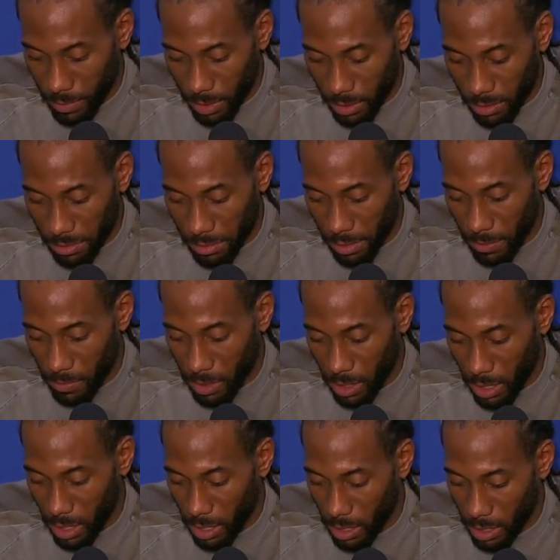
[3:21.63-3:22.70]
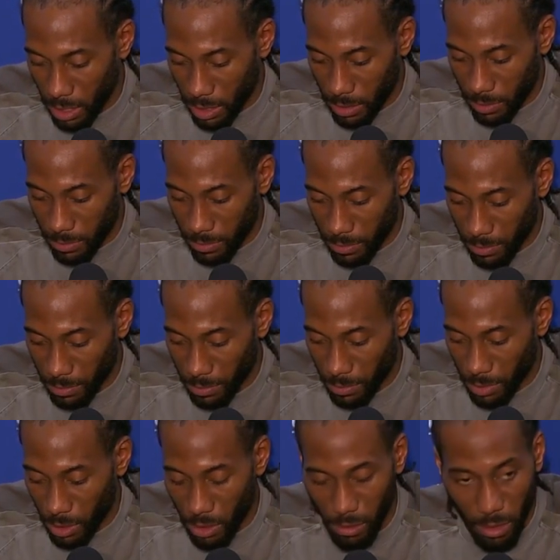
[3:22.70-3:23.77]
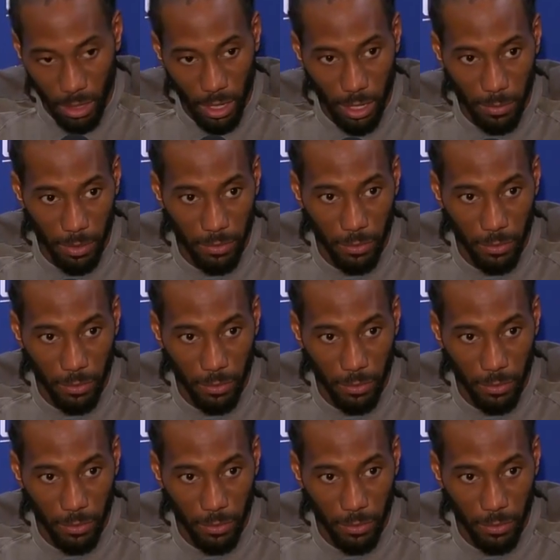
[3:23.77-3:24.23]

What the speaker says: It's something that I learned